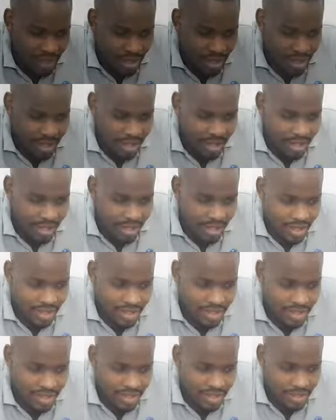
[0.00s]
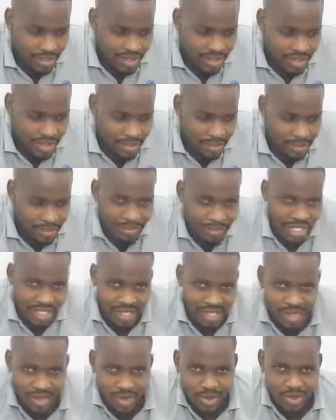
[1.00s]
I think these are
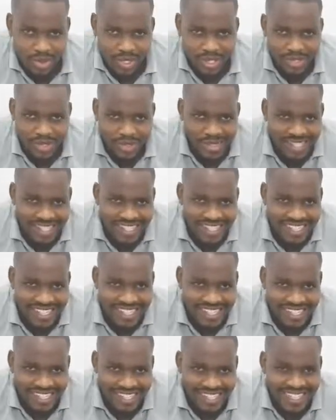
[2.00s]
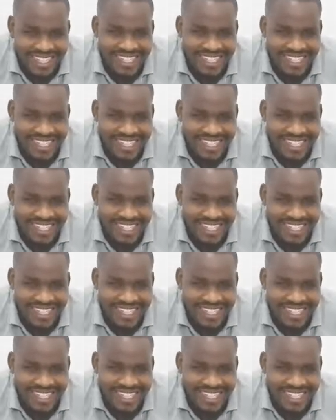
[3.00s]
medical questions, and